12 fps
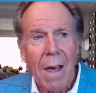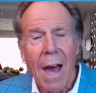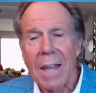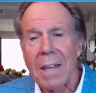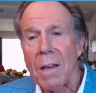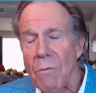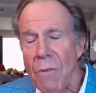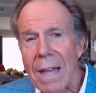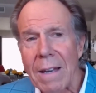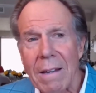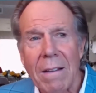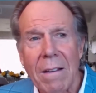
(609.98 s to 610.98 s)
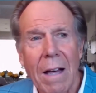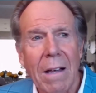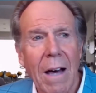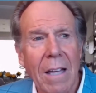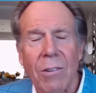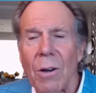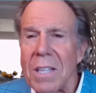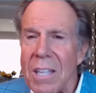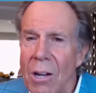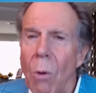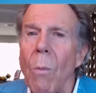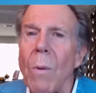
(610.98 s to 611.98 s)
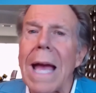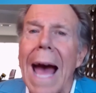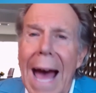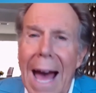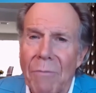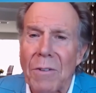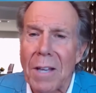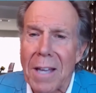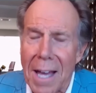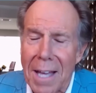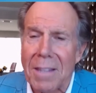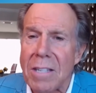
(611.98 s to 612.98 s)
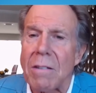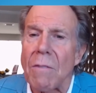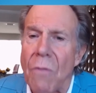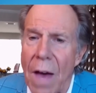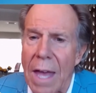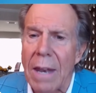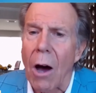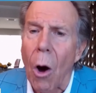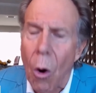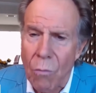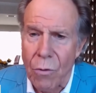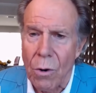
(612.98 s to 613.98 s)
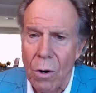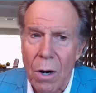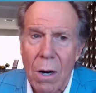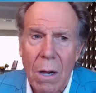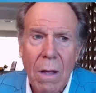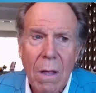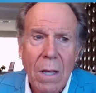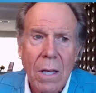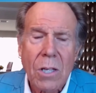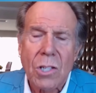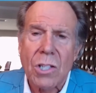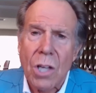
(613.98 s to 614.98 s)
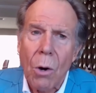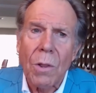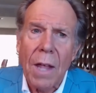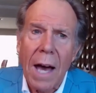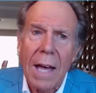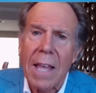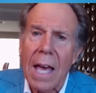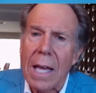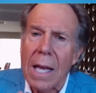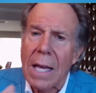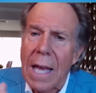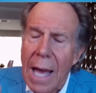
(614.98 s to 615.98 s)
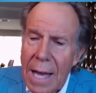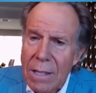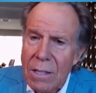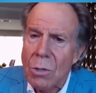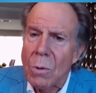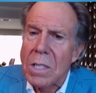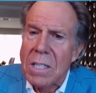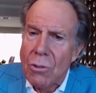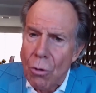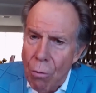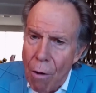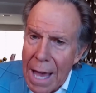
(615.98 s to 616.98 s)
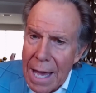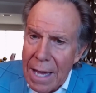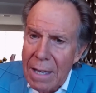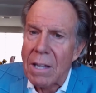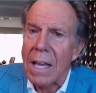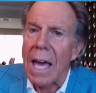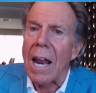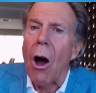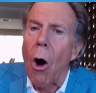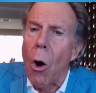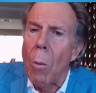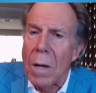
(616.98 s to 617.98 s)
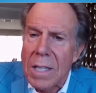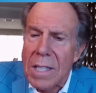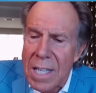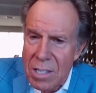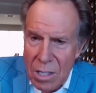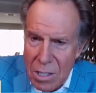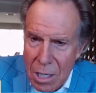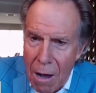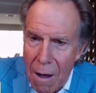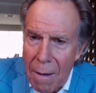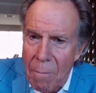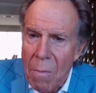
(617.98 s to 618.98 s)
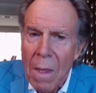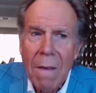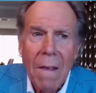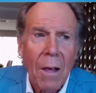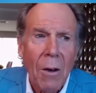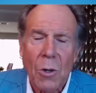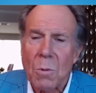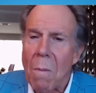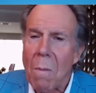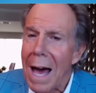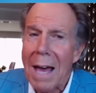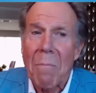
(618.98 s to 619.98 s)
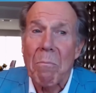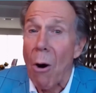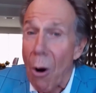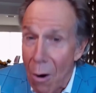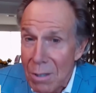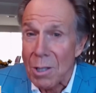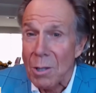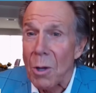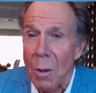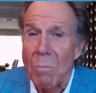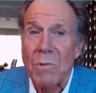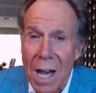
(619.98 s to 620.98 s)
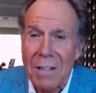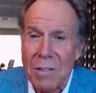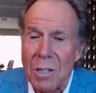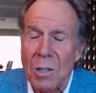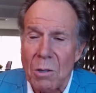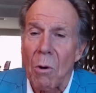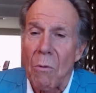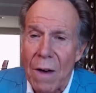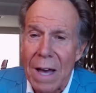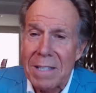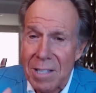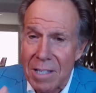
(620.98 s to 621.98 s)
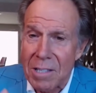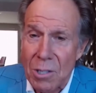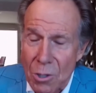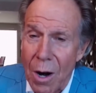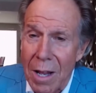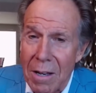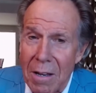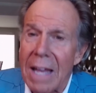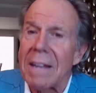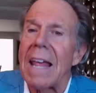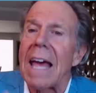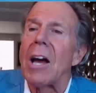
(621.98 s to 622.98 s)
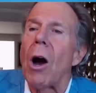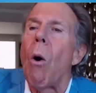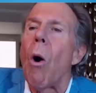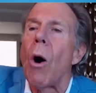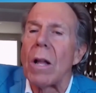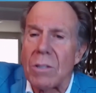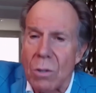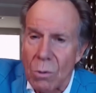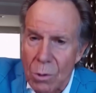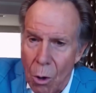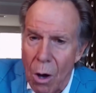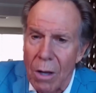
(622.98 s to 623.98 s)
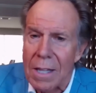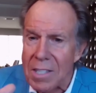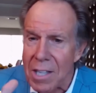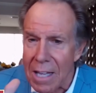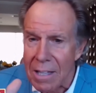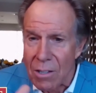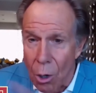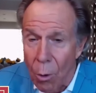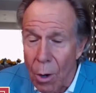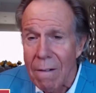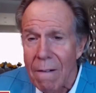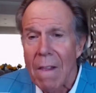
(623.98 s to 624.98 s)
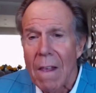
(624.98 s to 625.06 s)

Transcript: And the event, I thought, you know what, we have to get this event over so that they can get to a train to get home at a decent time. was my personal objection to events that start at night. They go on too long. Let's get to it.